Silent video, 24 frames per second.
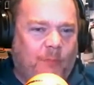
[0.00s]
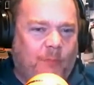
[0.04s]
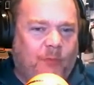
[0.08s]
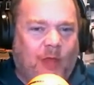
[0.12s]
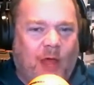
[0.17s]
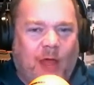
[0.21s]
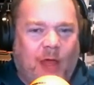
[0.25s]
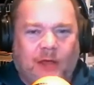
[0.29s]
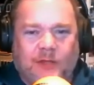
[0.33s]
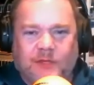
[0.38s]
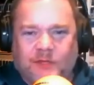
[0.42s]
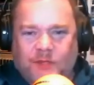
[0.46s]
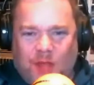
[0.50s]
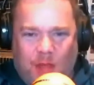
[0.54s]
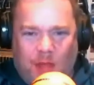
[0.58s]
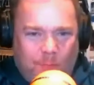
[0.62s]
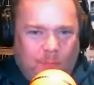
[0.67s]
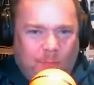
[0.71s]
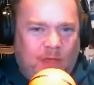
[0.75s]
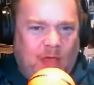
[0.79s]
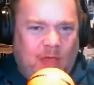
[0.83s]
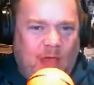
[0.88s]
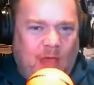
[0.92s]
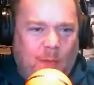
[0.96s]
like
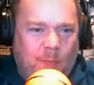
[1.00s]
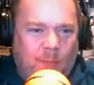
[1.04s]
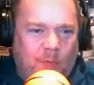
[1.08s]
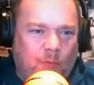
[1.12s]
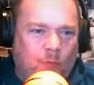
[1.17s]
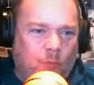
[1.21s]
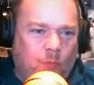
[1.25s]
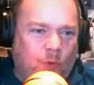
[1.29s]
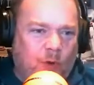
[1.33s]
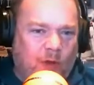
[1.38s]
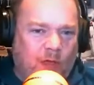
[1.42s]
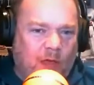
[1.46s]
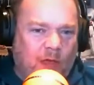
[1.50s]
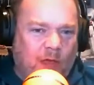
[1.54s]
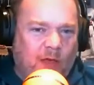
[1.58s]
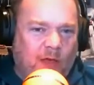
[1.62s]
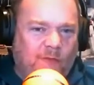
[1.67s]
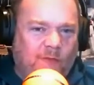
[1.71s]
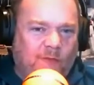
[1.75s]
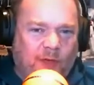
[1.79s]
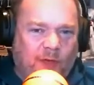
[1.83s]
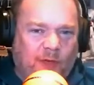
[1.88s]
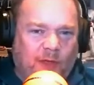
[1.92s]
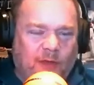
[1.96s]
Zombie Cap in What
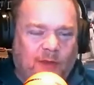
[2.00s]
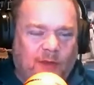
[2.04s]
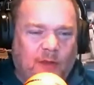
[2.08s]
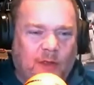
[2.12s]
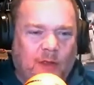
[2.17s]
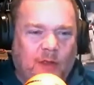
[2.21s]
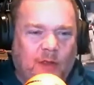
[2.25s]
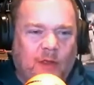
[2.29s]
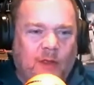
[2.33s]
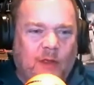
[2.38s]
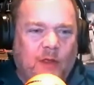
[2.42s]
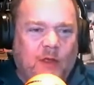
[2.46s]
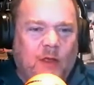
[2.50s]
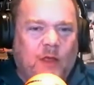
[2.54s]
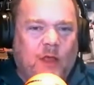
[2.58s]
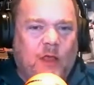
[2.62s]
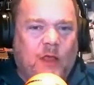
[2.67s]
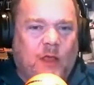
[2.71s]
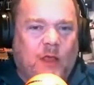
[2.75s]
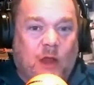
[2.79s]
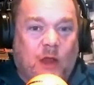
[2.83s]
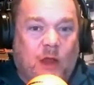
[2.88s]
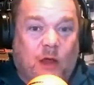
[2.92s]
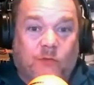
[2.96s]
If, and
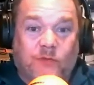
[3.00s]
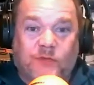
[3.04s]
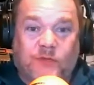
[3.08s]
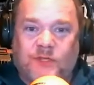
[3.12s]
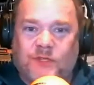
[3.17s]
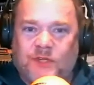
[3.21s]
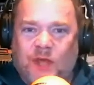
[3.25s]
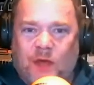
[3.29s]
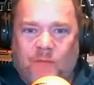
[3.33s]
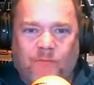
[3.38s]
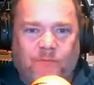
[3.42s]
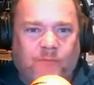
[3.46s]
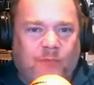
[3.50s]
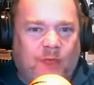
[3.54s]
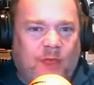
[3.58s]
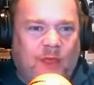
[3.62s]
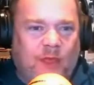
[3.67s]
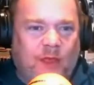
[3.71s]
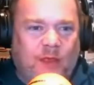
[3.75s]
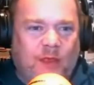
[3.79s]
something